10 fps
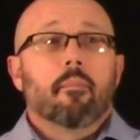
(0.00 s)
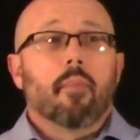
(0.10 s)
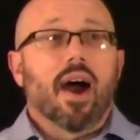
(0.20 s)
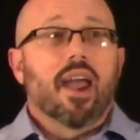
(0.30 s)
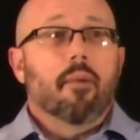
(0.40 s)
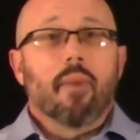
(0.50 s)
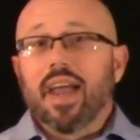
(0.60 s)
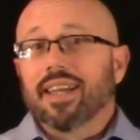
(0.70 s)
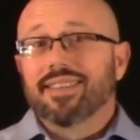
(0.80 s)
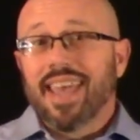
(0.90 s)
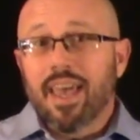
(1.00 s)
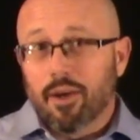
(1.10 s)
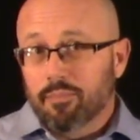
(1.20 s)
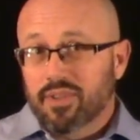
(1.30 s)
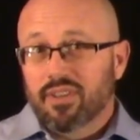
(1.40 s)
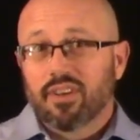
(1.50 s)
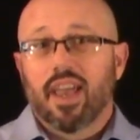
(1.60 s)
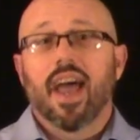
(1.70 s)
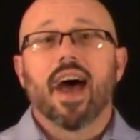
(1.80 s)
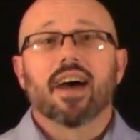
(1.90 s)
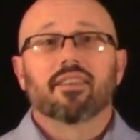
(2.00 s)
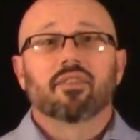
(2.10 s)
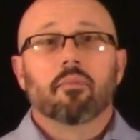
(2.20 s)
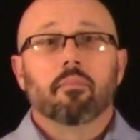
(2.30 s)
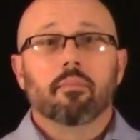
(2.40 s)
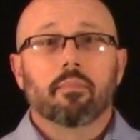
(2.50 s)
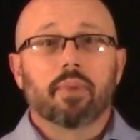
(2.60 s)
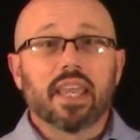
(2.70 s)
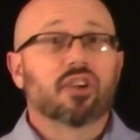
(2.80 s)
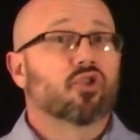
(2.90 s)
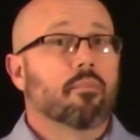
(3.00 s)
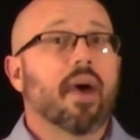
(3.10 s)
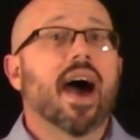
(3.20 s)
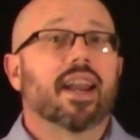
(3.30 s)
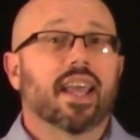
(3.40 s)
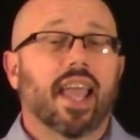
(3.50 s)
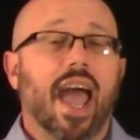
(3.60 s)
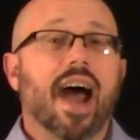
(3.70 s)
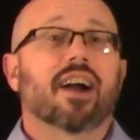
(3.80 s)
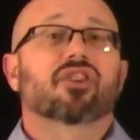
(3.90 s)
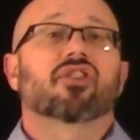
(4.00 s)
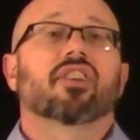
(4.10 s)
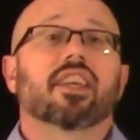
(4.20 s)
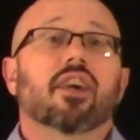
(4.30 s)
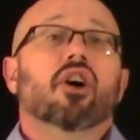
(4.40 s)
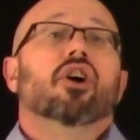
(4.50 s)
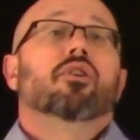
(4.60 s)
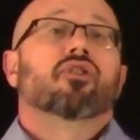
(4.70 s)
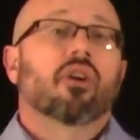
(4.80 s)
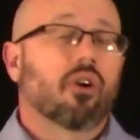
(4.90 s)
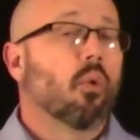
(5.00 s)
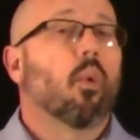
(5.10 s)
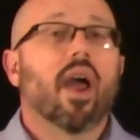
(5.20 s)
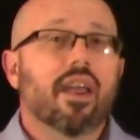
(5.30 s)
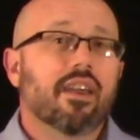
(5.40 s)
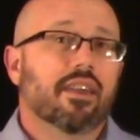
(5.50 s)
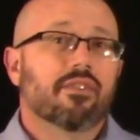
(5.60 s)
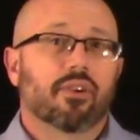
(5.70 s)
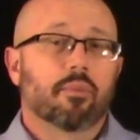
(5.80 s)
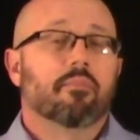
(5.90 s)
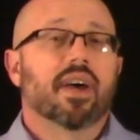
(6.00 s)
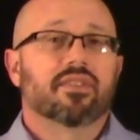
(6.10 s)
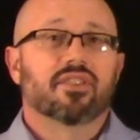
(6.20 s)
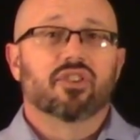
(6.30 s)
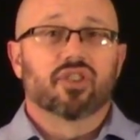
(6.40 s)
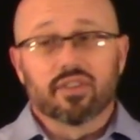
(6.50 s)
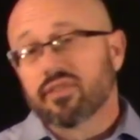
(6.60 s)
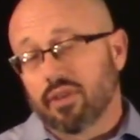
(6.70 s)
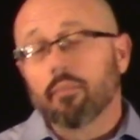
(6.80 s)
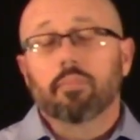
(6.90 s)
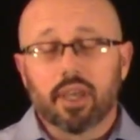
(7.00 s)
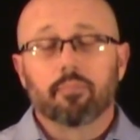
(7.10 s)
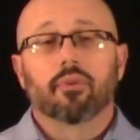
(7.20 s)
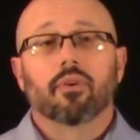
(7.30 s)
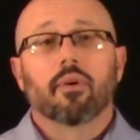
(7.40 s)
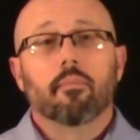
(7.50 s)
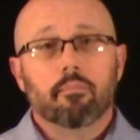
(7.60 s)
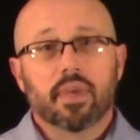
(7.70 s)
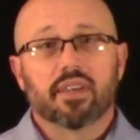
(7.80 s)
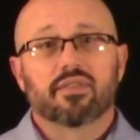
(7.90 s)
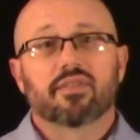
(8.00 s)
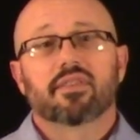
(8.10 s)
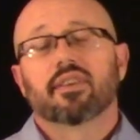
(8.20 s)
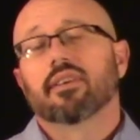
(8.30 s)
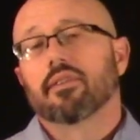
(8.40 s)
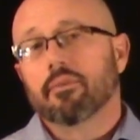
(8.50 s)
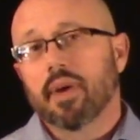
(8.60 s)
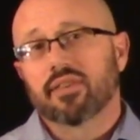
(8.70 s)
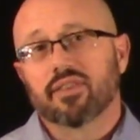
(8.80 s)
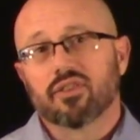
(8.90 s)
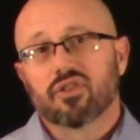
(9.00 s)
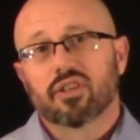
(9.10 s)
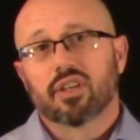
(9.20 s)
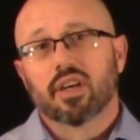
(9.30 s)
My attempt at being dramatic actually took away from the message, and some people missed the message.